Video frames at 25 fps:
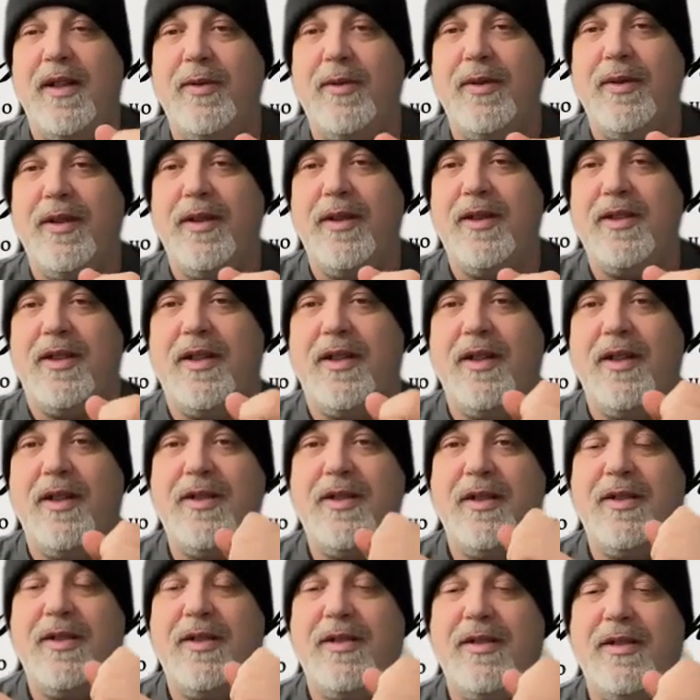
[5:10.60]
It's not really
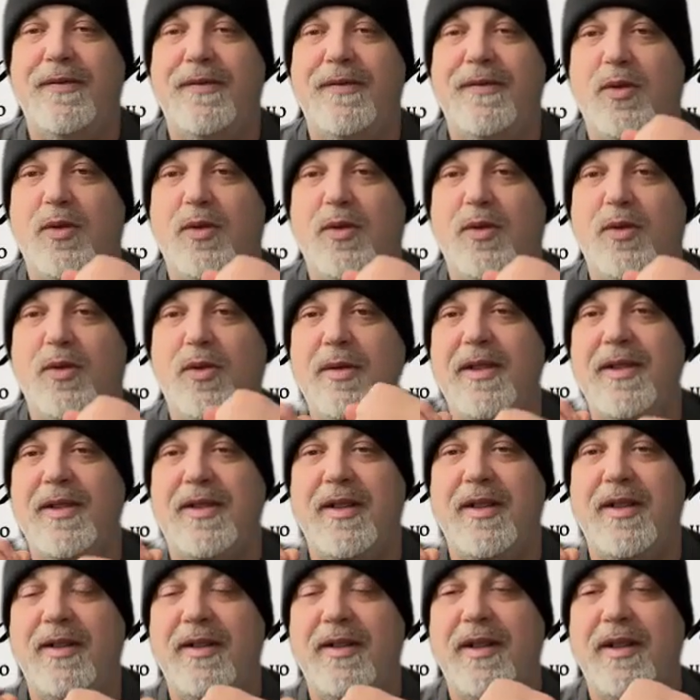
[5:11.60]
education, it's inform,
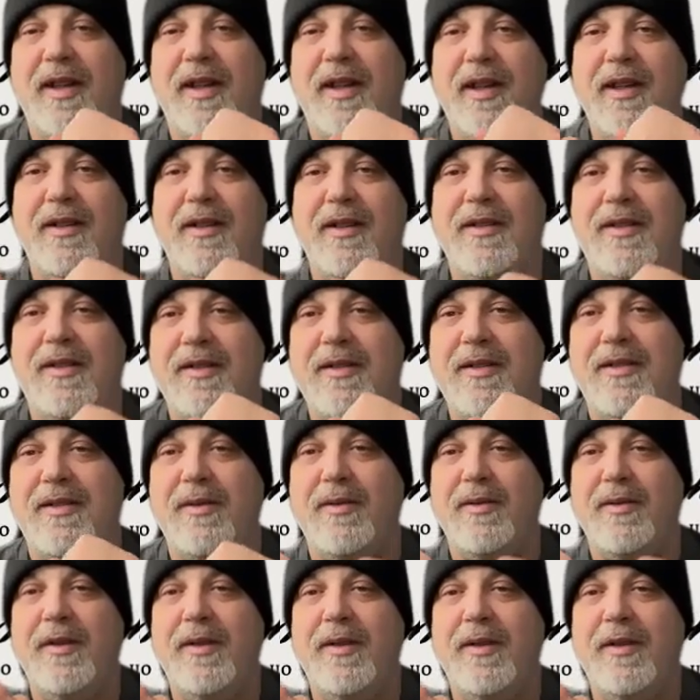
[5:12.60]
and it's kind of like, hey, this
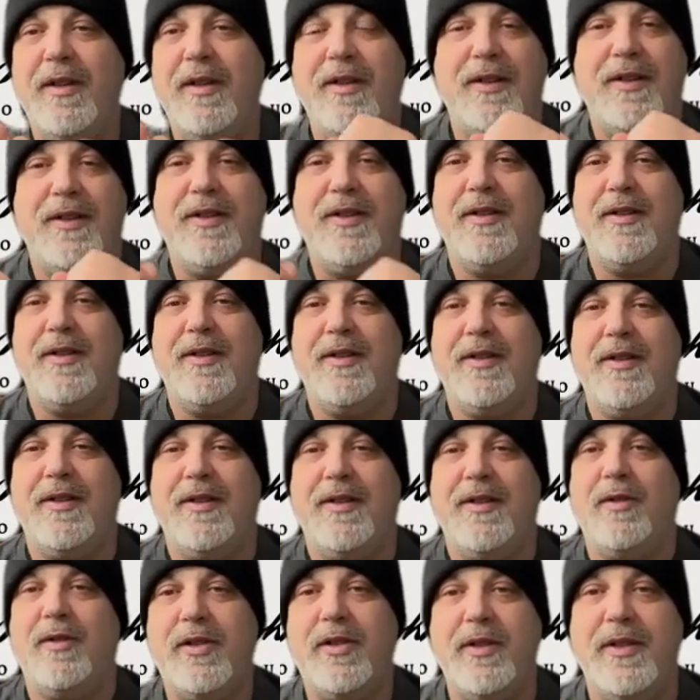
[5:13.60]
is the
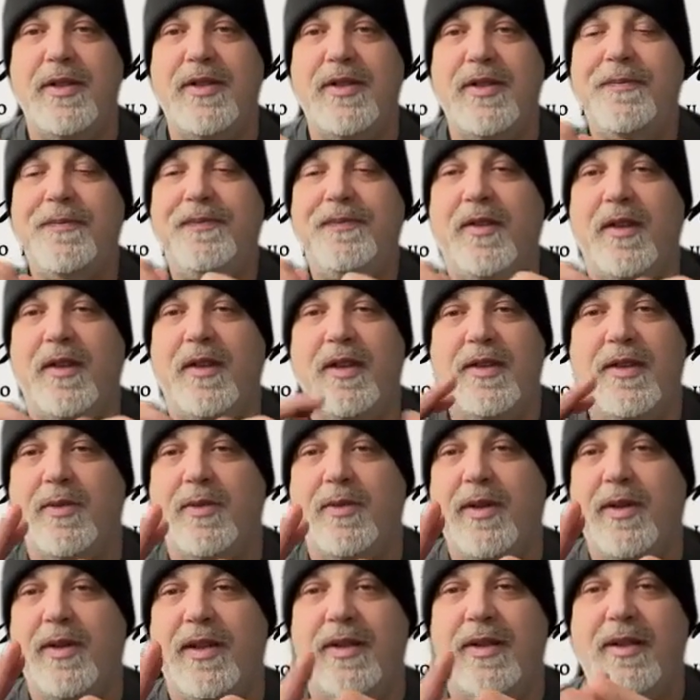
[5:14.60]
war stories.
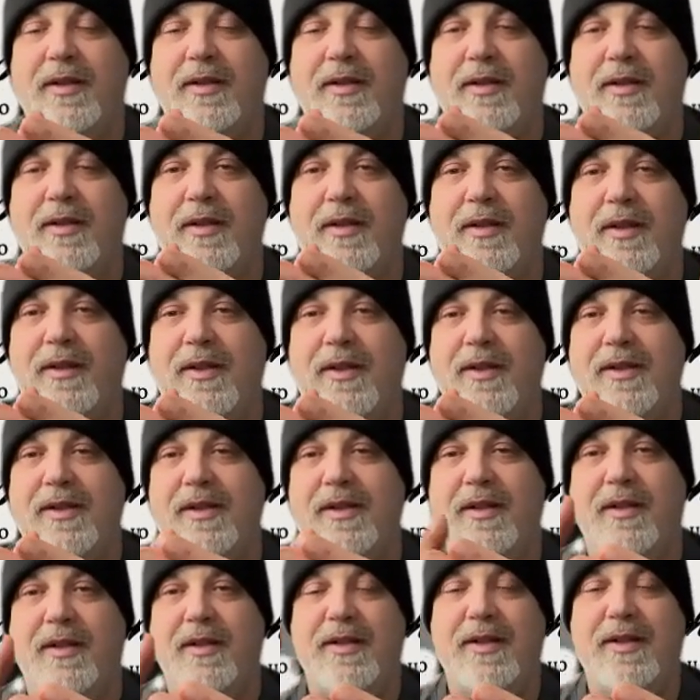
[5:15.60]
This is what I did on
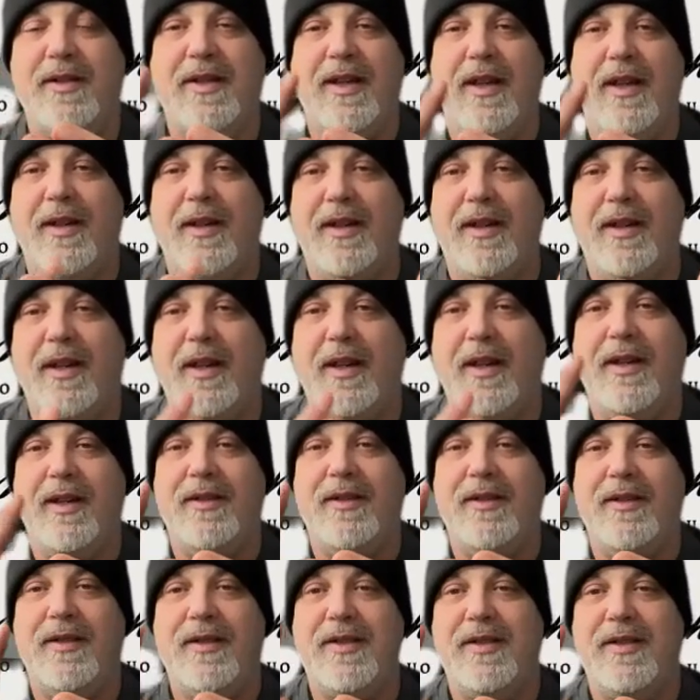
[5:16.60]
this deal. This is how I
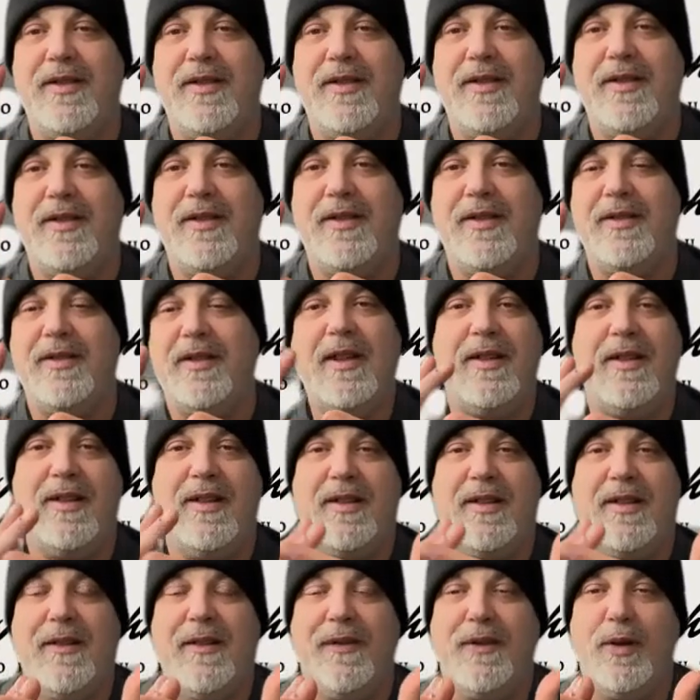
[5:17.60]
got it. This is
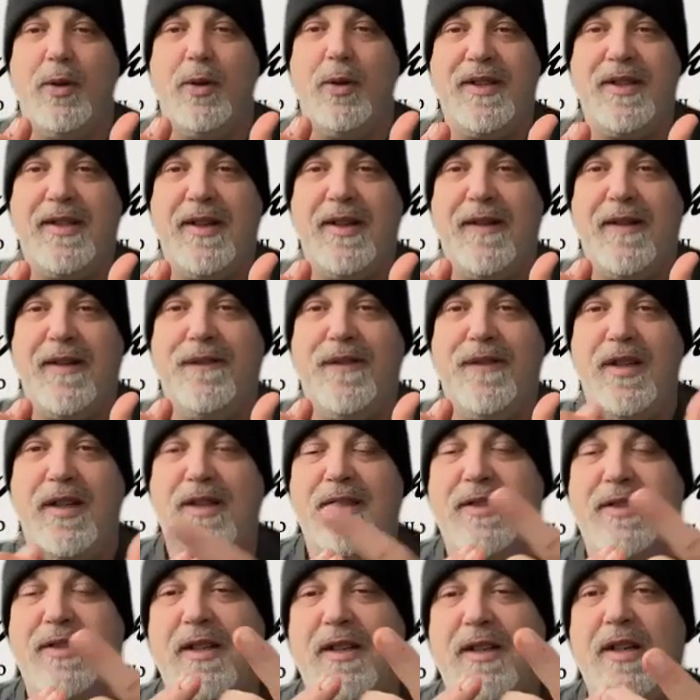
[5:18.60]
the difficulties I
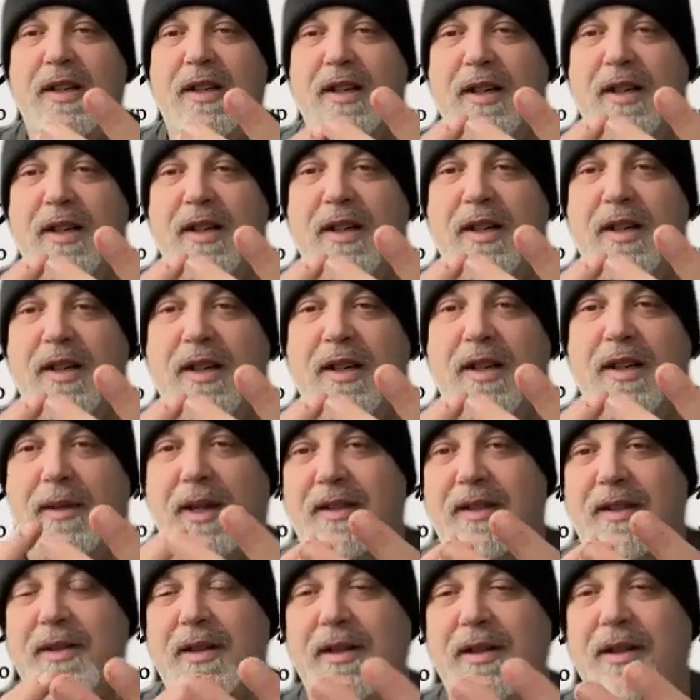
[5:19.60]
face. I'm
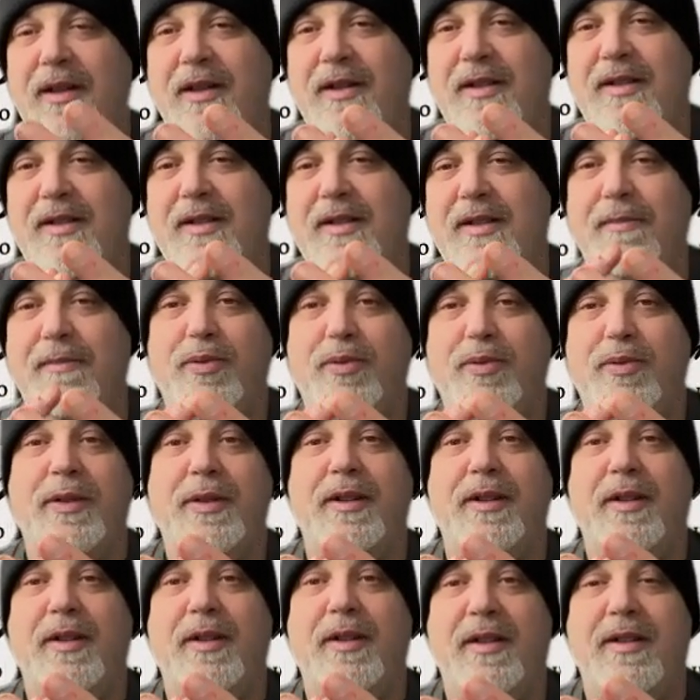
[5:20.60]
asking them to be honest and
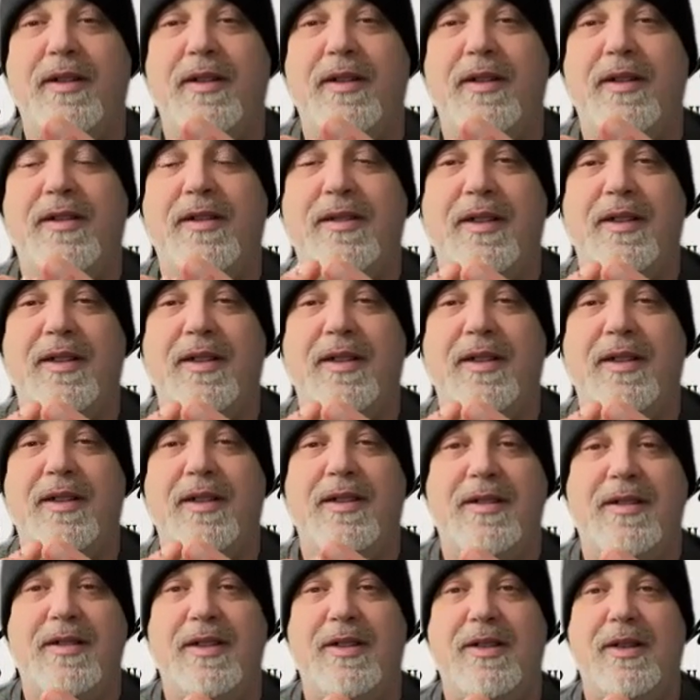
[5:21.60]
brutally honest. Like,
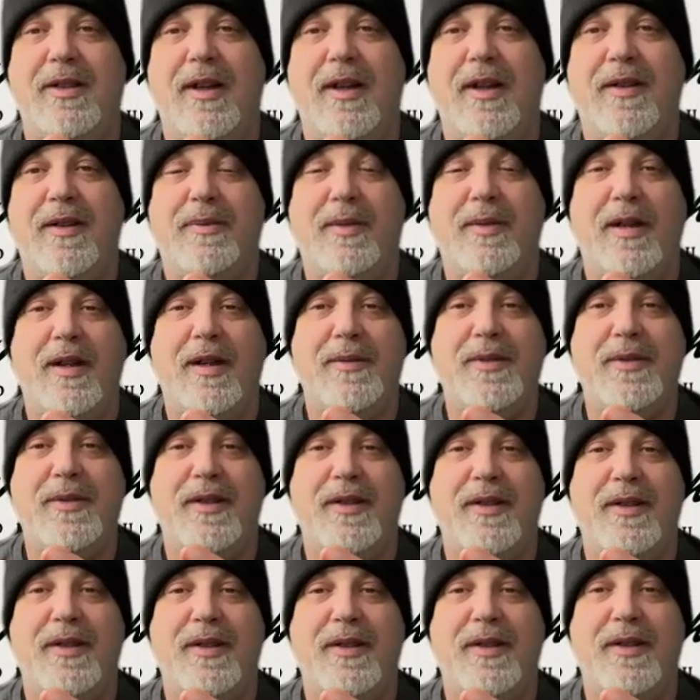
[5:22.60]
did you have any
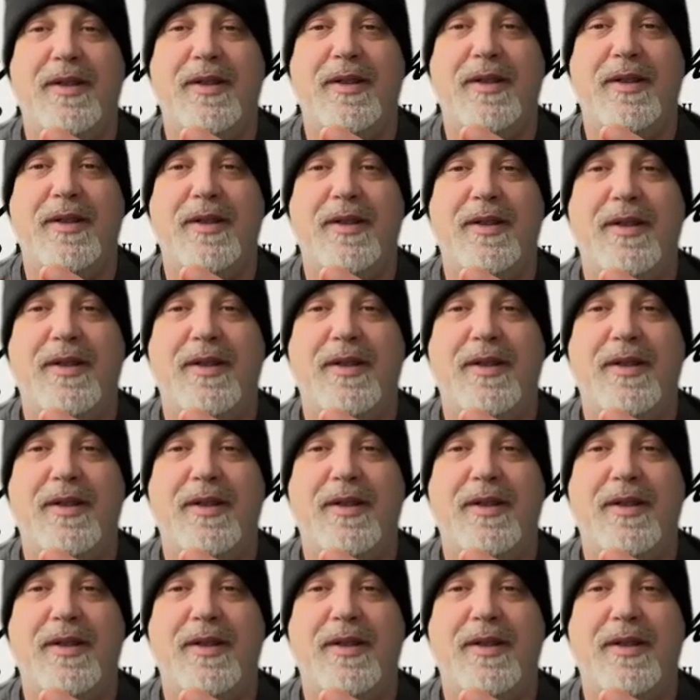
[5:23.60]
problems with it?